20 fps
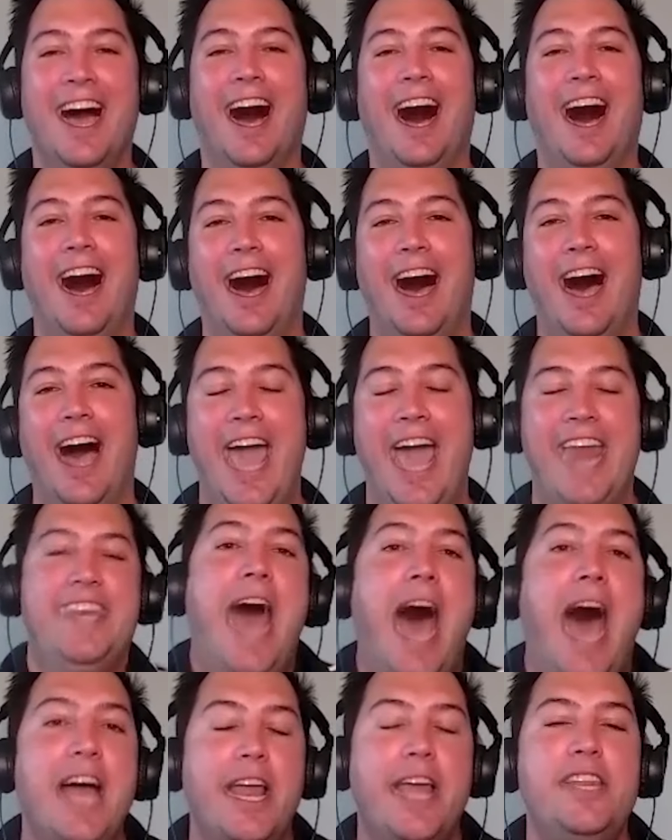And
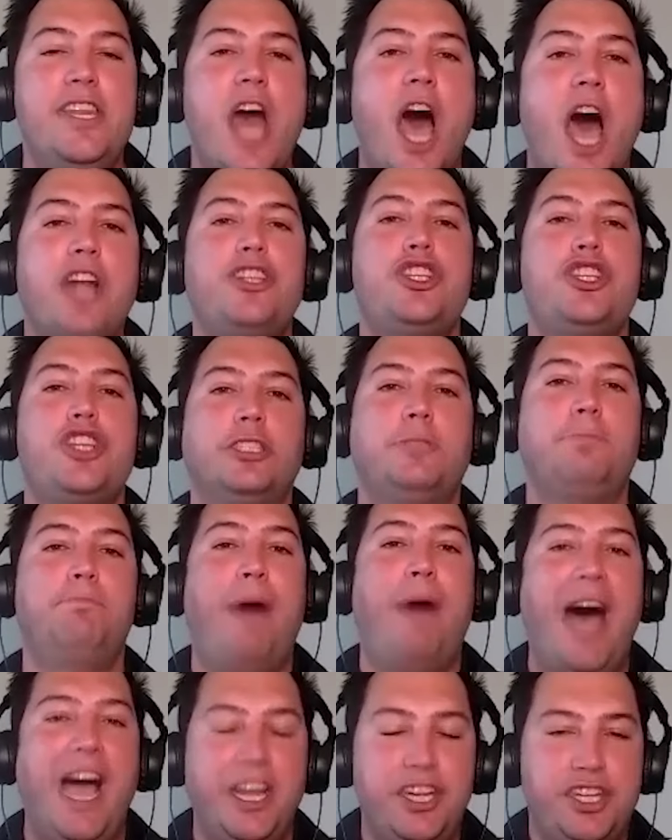not just
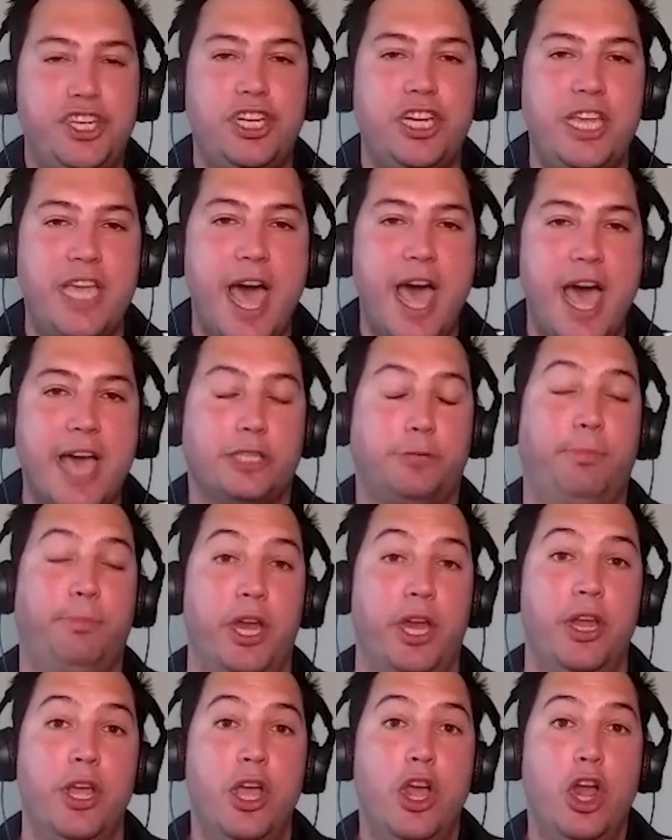buy GDX,
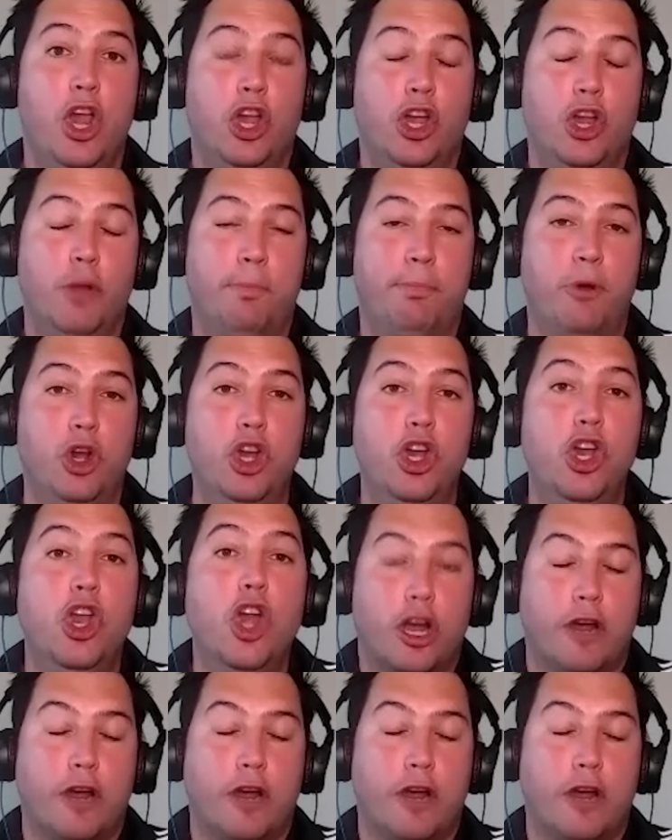but look